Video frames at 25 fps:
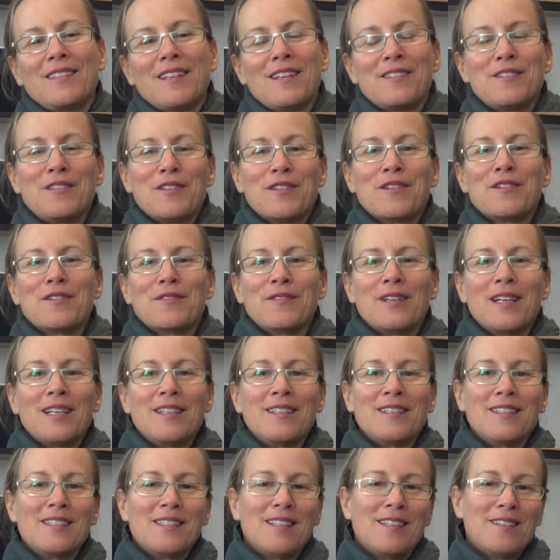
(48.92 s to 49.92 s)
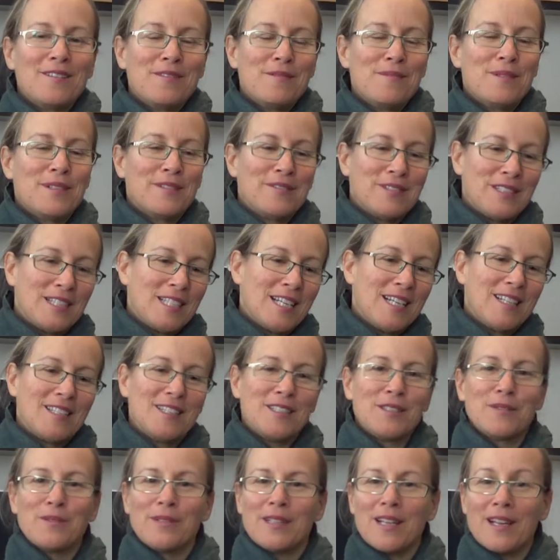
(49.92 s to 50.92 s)
as a curator, there's a little bit of a
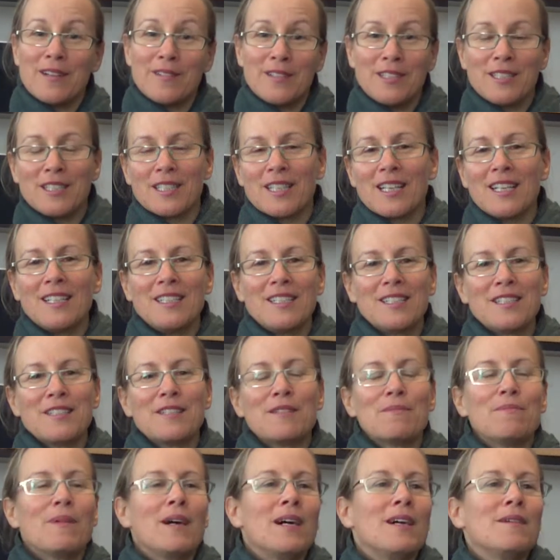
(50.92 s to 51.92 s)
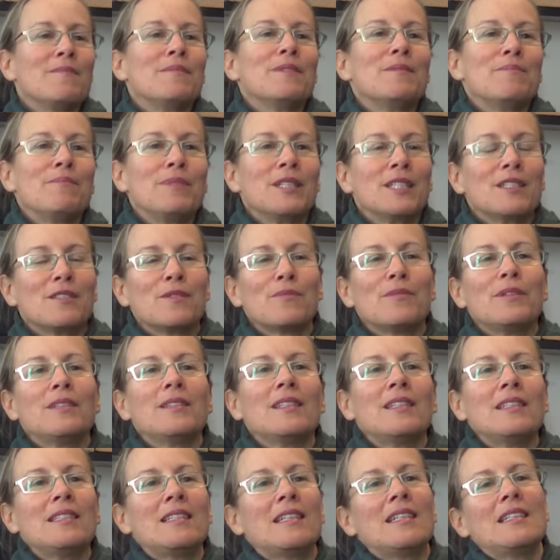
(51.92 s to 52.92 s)
challenge with our education department, because
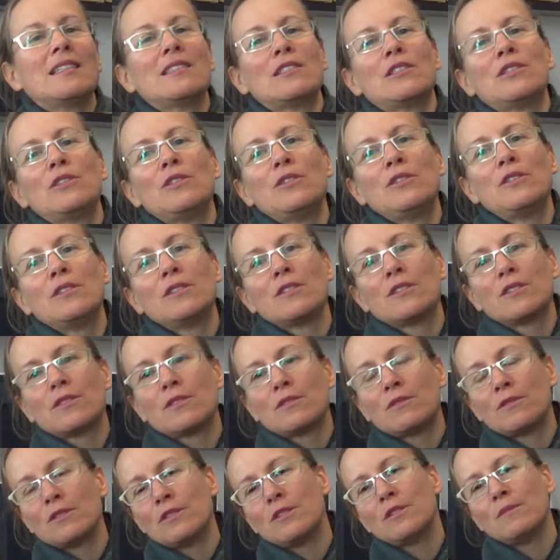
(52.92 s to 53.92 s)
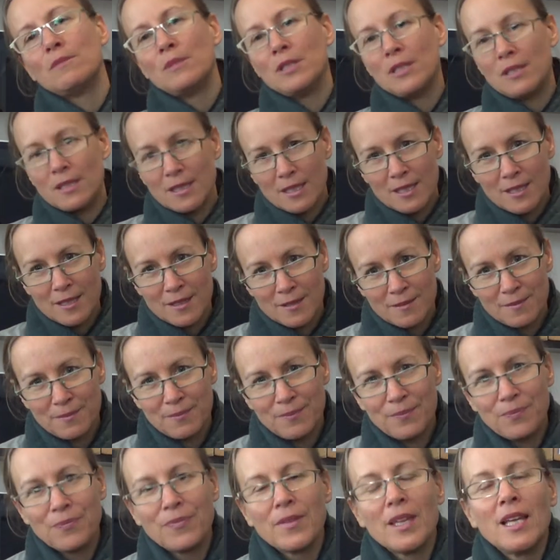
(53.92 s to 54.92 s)
when they take students through the
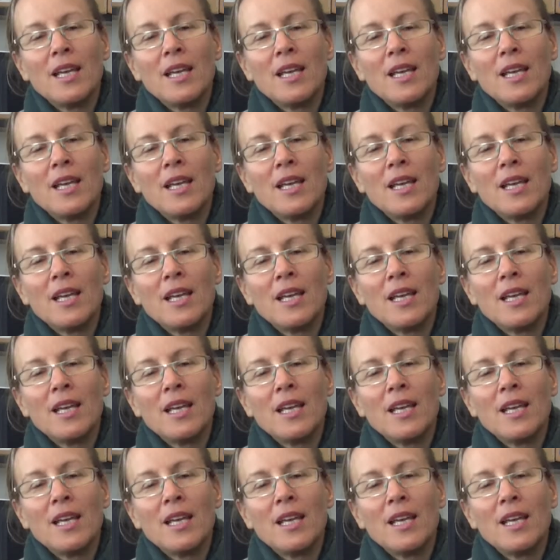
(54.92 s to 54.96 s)
museum,